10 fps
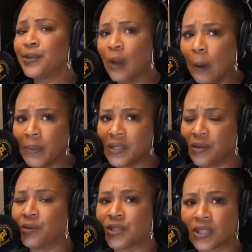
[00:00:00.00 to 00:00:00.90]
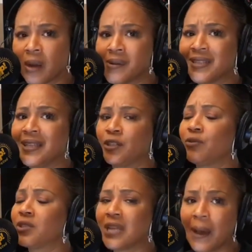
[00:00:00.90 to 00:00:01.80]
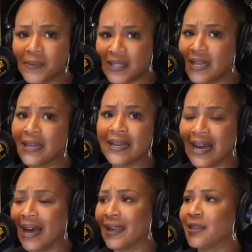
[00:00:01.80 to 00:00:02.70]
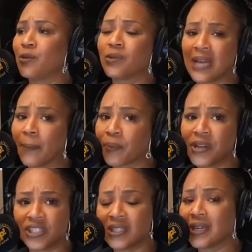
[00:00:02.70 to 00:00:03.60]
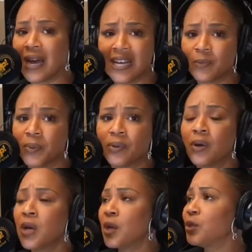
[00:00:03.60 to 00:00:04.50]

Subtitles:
Don't be so discouraged that you stop seeking God and you stop preaching the gospel.